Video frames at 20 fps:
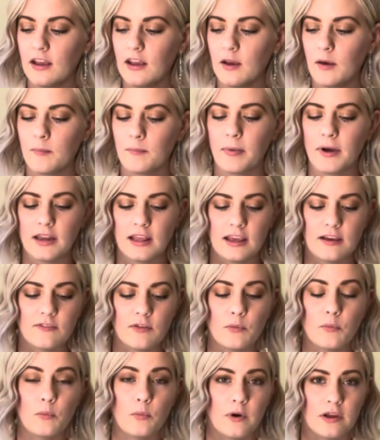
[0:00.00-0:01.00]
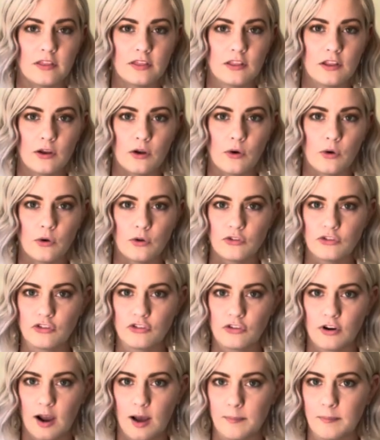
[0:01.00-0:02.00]
But even with the gold
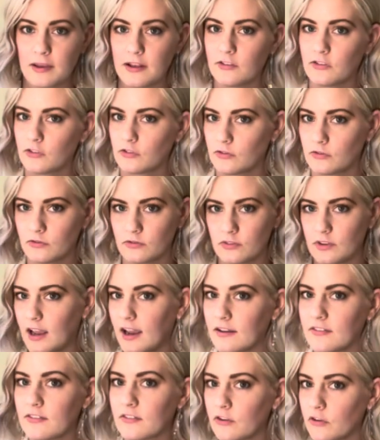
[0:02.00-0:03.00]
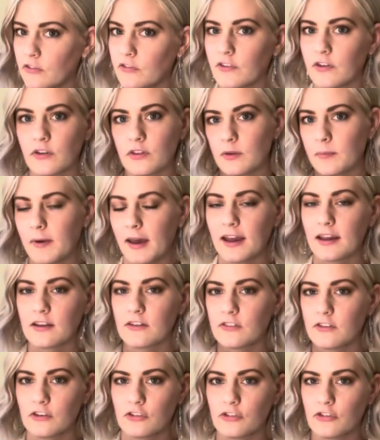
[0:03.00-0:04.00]
strap, I still feel the bag
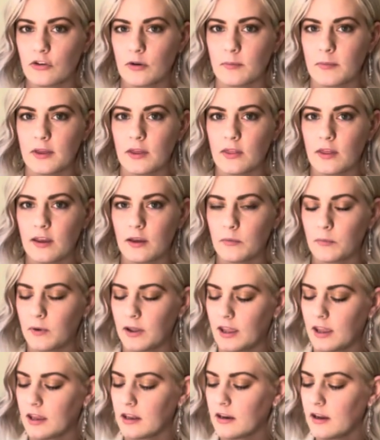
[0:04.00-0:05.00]
is extremely lightweight